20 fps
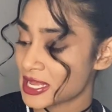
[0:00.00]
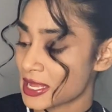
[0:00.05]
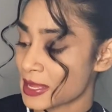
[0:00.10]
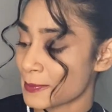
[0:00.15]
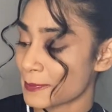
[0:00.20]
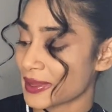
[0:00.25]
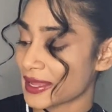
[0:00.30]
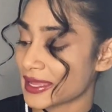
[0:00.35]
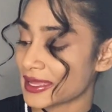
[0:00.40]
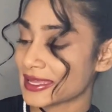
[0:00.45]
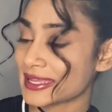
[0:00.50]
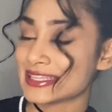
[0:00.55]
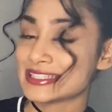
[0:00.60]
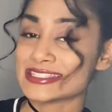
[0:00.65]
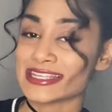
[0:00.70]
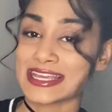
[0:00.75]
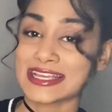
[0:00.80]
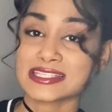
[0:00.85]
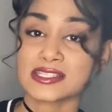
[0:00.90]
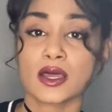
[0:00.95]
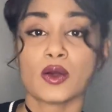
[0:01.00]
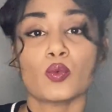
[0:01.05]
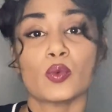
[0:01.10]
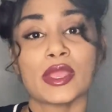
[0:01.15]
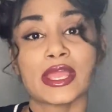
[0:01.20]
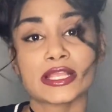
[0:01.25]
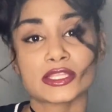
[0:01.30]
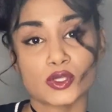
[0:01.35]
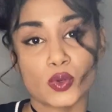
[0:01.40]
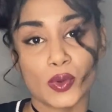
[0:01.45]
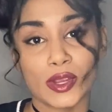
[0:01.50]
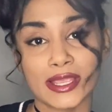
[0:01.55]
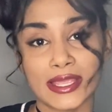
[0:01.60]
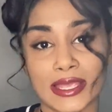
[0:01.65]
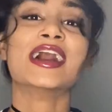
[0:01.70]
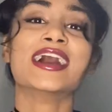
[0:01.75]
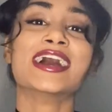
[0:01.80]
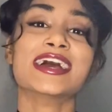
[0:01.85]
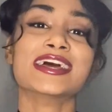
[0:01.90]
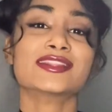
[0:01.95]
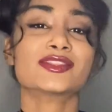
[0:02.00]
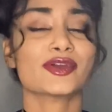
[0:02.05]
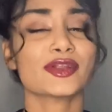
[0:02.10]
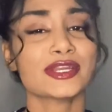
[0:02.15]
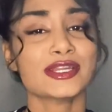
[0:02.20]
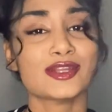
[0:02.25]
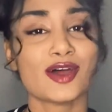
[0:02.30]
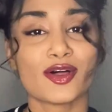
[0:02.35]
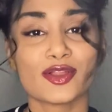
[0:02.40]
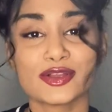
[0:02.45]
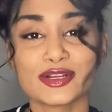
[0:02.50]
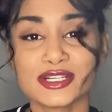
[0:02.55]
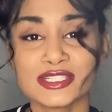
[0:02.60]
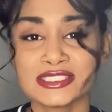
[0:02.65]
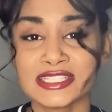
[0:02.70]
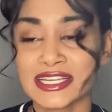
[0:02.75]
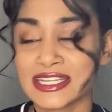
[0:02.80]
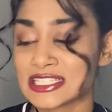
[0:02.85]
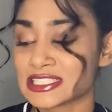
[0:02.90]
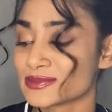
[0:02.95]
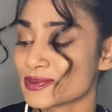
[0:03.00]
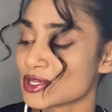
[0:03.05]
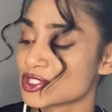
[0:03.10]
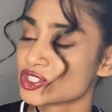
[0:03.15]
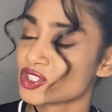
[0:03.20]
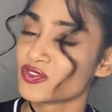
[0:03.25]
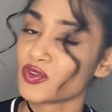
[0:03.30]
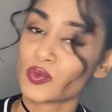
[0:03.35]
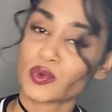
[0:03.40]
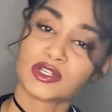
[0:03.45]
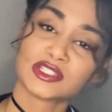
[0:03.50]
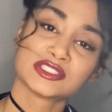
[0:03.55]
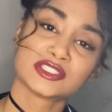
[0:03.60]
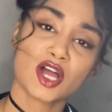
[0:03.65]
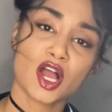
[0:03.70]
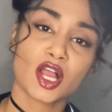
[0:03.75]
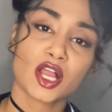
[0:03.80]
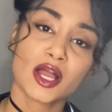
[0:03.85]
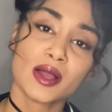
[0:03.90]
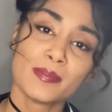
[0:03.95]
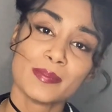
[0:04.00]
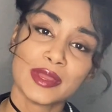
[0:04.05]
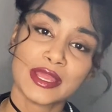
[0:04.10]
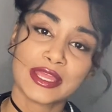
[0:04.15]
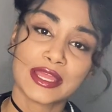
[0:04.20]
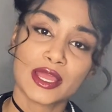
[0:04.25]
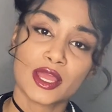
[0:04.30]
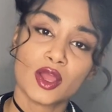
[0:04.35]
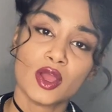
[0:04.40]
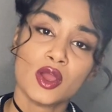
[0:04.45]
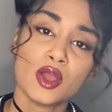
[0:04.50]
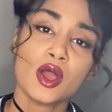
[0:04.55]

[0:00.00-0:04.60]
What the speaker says: But it takes a week to work in. $30, and especially if you want to stock up and get